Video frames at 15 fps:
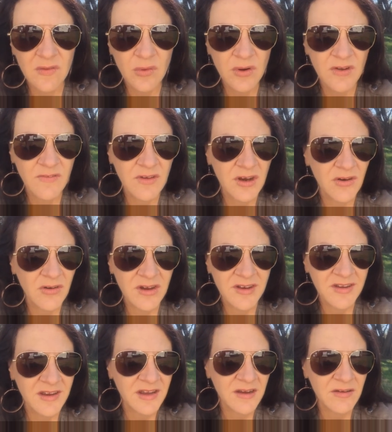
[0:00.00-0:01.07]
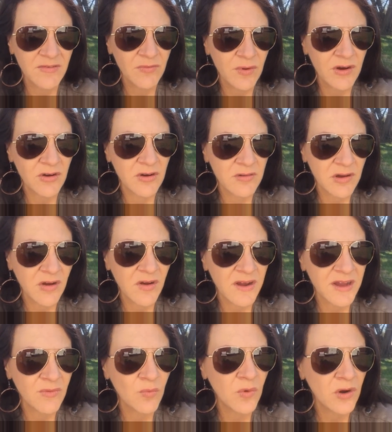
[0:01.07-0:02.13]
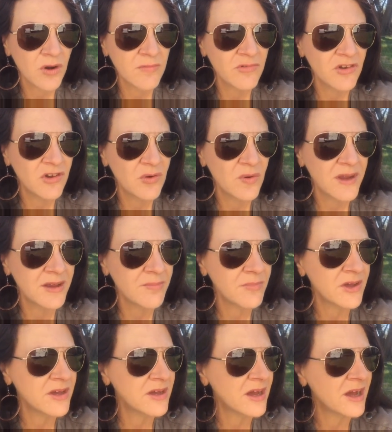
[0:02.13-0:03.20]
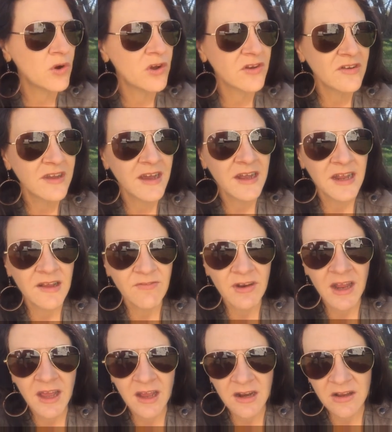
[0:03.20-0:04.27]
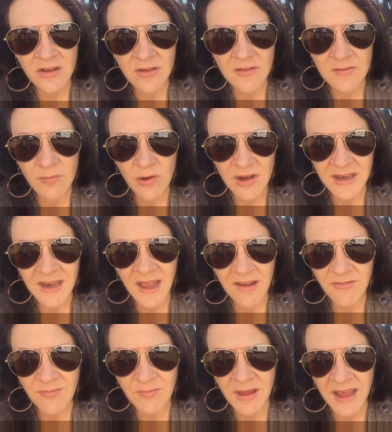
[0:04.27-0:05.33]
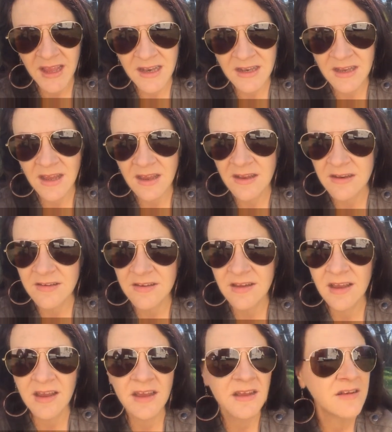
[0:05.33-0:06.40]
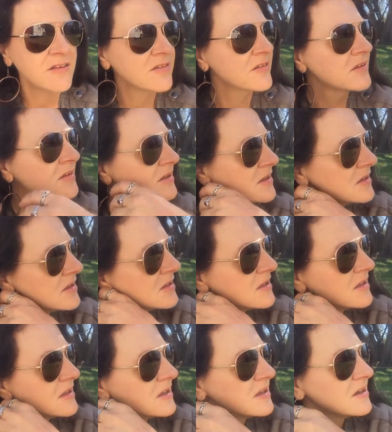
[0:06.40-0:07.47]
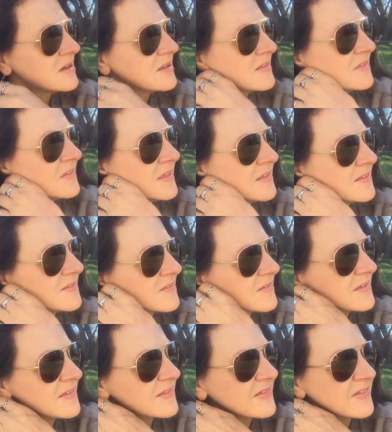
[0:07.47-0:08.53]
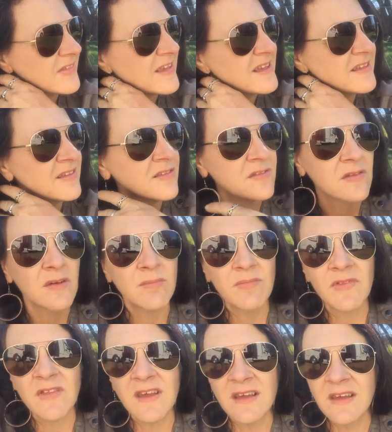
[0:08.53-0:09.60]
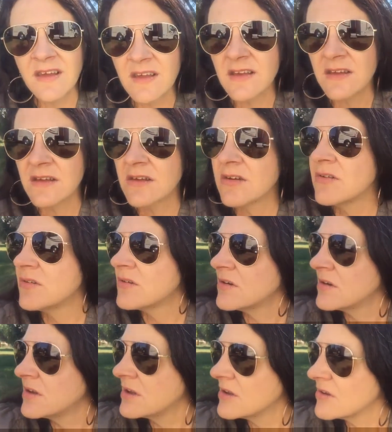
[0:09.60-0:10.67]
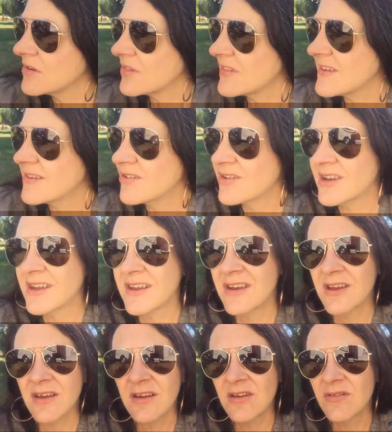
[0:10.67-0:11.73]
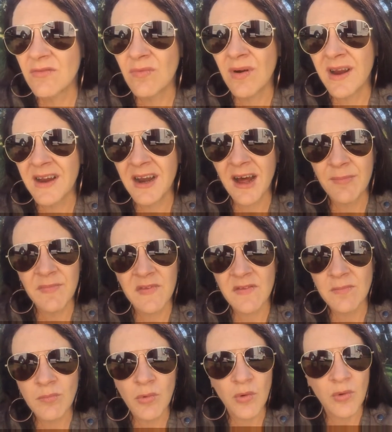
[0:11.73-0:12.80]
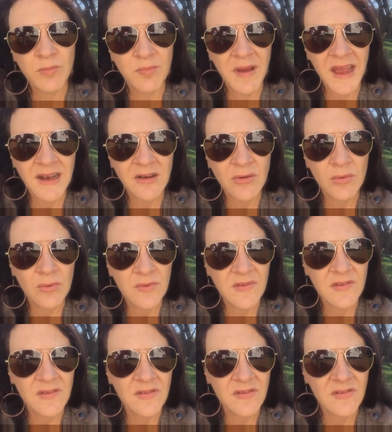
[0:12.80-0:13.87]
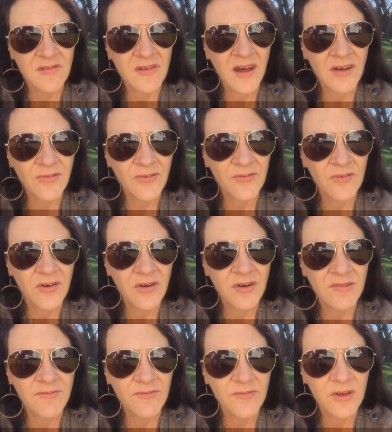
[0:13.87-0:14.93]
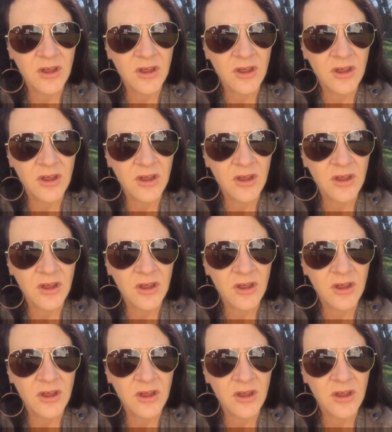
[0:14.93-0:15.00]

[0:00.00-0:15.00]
sort of an idea of where I'm going and what I'm doing, but worked out even how to use my navman yet, and there's just things I'm thinking, oh, I think I need to read up some more manuals and stuff. I've